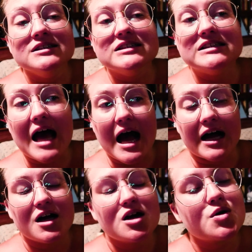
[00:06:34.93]

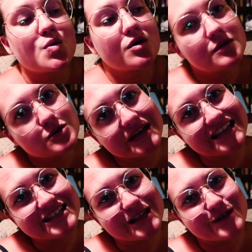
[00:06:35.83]
Yeah, or we'd swing
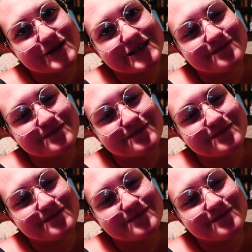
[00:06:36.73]
into those.